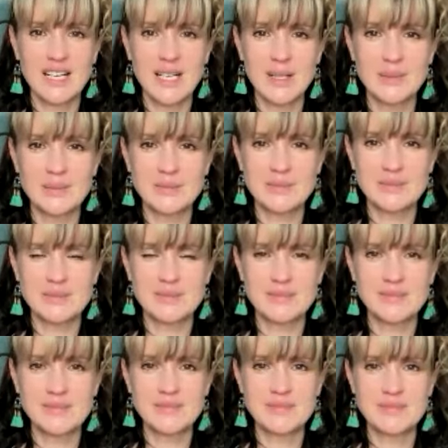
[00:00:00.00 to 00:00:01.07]

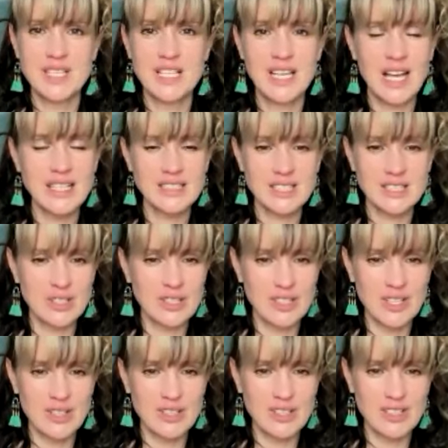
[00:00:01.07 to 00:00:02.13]
enlighten
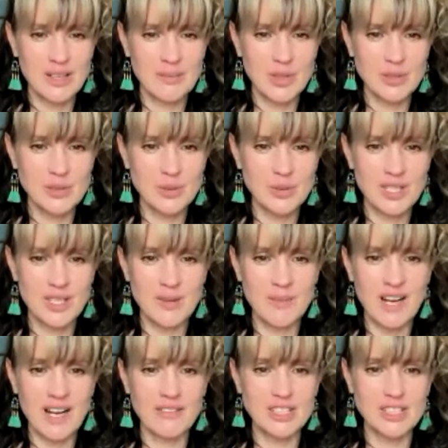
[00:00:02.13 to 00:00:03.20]
you. Now, I'm not talking
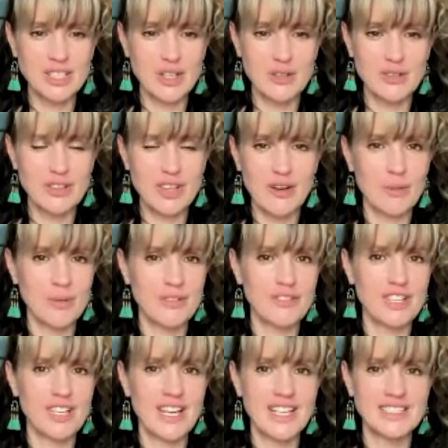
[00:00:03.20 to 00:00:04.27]
about having to go to
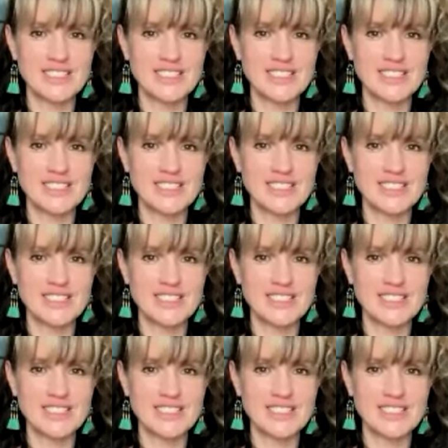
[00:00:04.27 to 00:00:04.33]
therapy for the